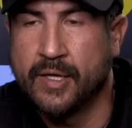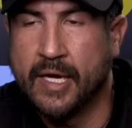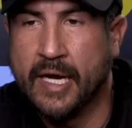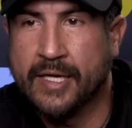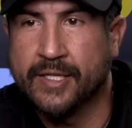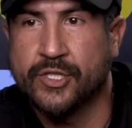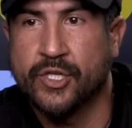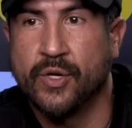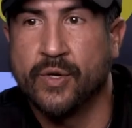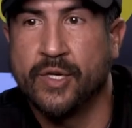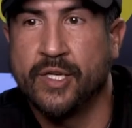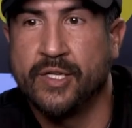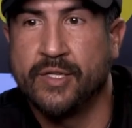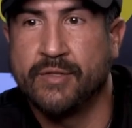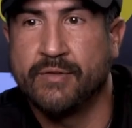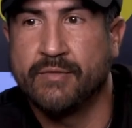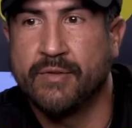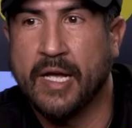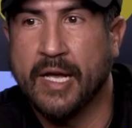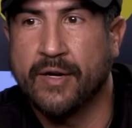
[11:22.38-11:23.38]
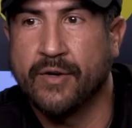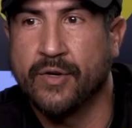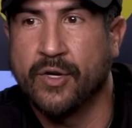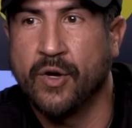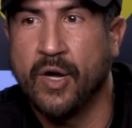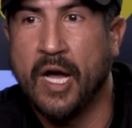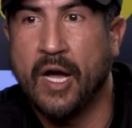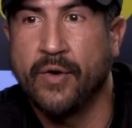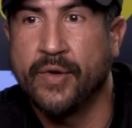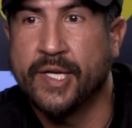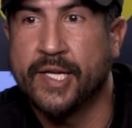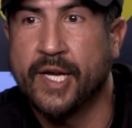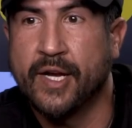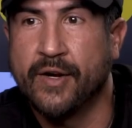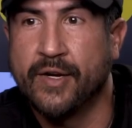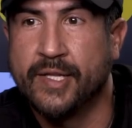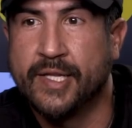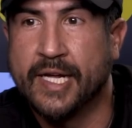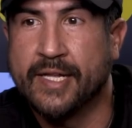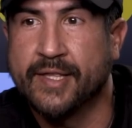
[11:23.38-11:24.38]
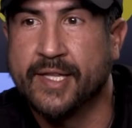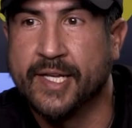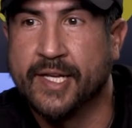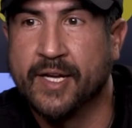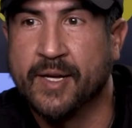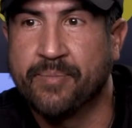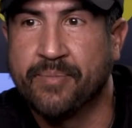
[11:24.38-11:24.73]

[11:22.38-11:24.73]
And so he, I don't know how he carried that thing